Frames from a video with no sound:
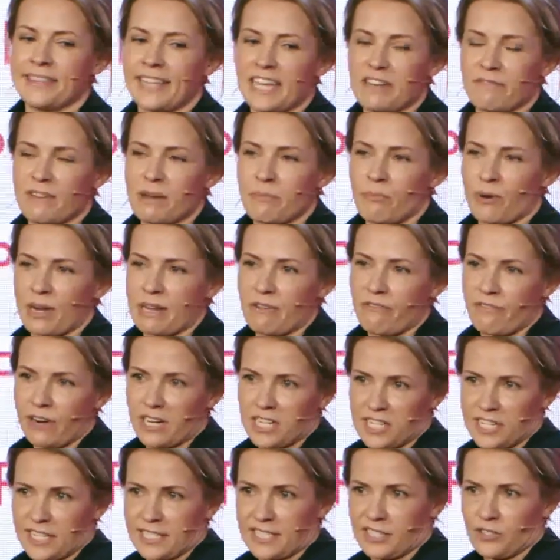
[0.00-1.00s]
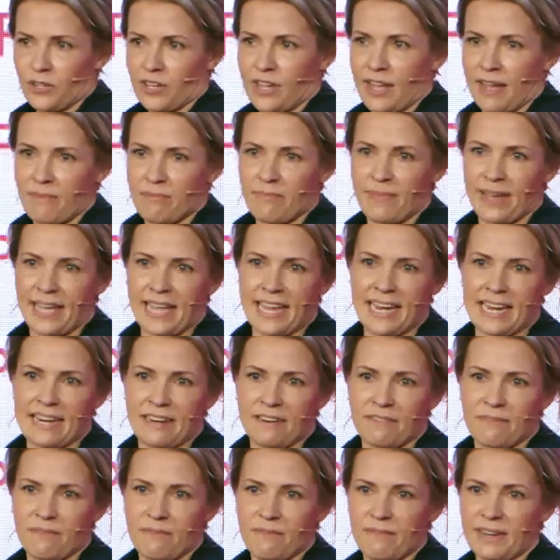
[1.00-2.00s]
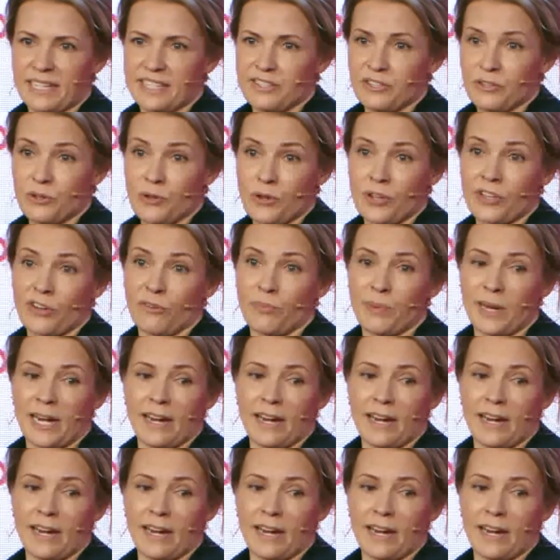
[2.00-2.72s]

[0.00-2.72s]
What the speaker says: then we bring freshness to the campaign with new copy